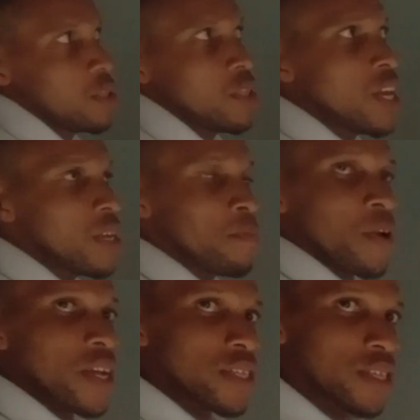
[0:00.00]
that
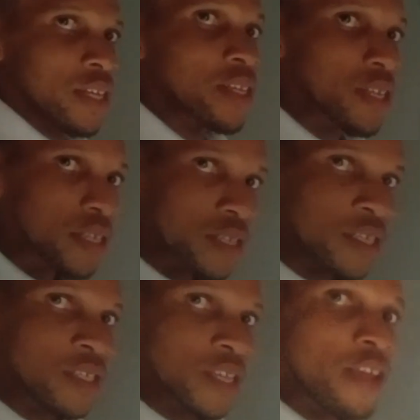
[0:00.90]
implies that
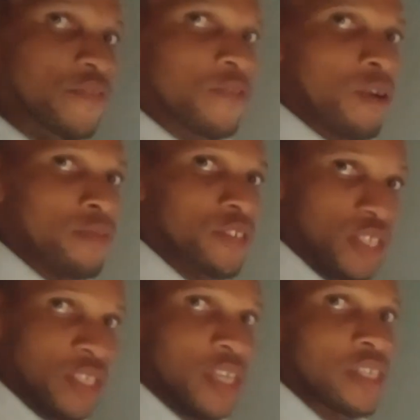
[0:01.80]
this involves the
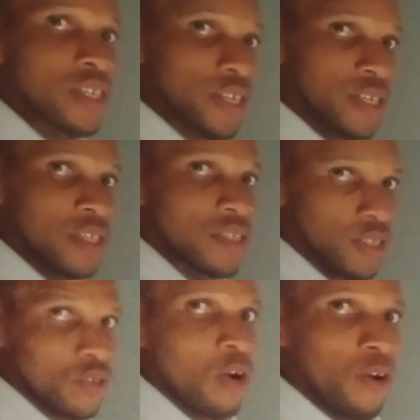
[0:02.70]
change in identity
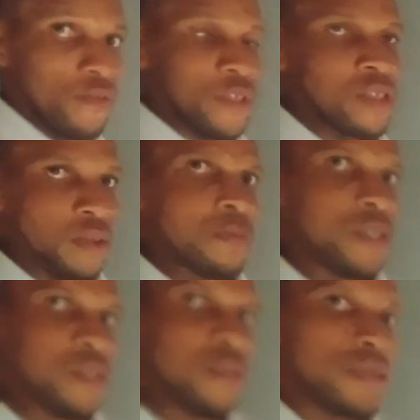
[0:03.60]
of the
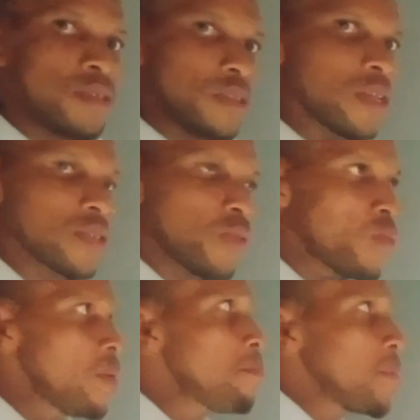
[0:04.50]
substance. Thus,
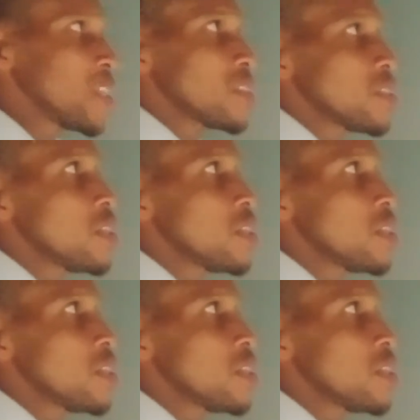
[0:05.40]
when matter